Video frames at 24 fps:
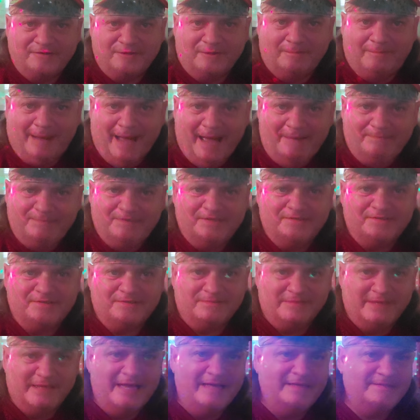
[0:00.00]

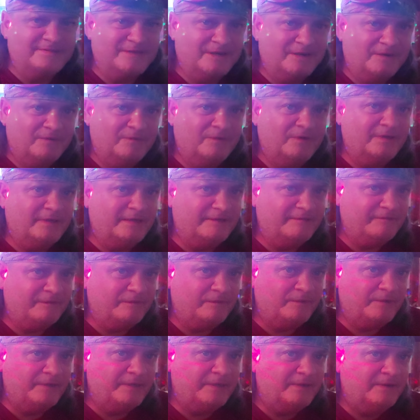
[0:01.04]
baptism, yeah, so really, for
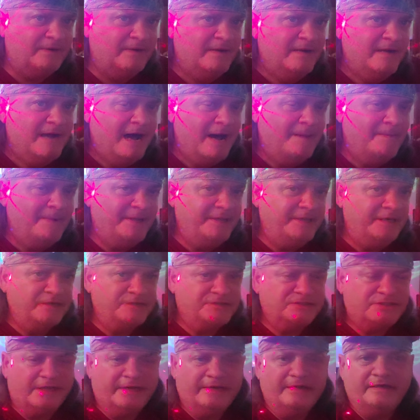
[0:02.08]
real. I mean, you know,
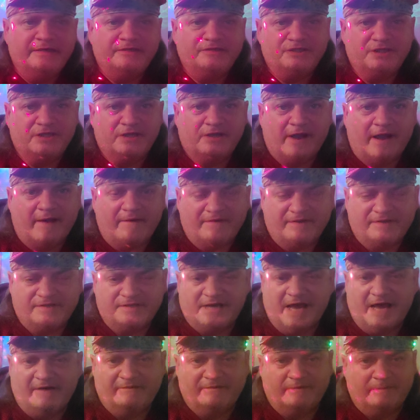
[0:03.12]
studying the geographics
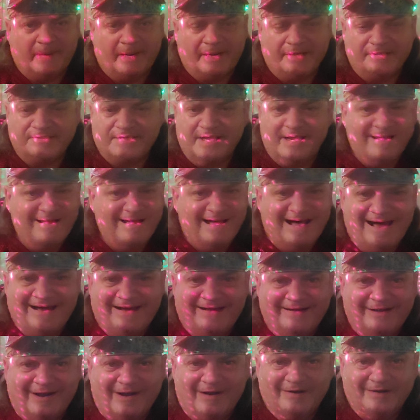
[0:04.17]
and alphanumerics, I
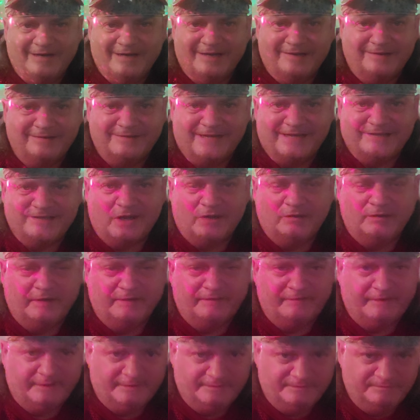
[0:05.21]
can go into that's a whole
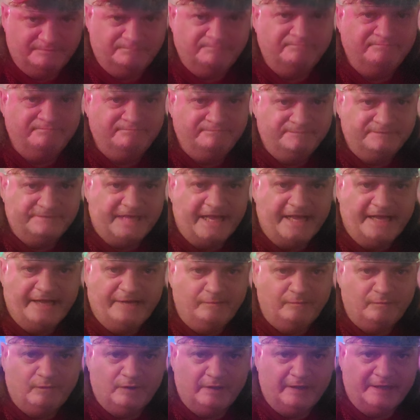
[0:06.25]
different thing,
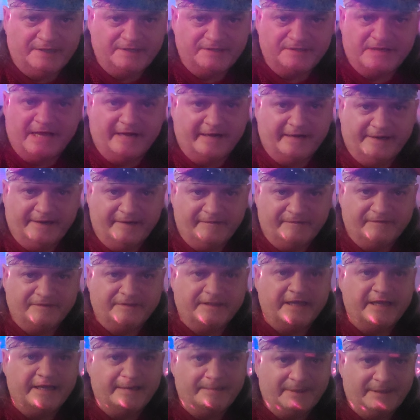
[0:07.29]
and really it's not a different
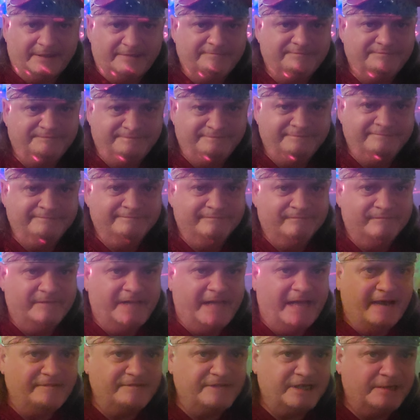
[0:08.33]
thing, but
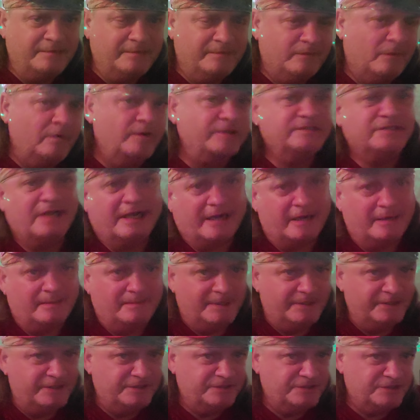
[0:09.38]
yeah, I've said it before, it's like on
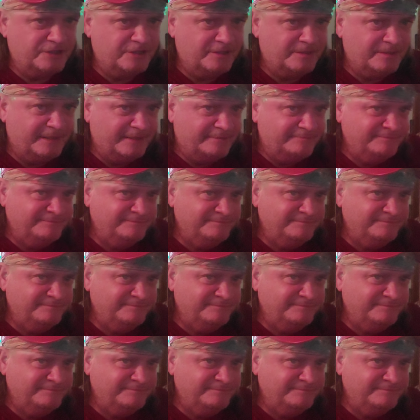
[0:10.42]
my YouTube, and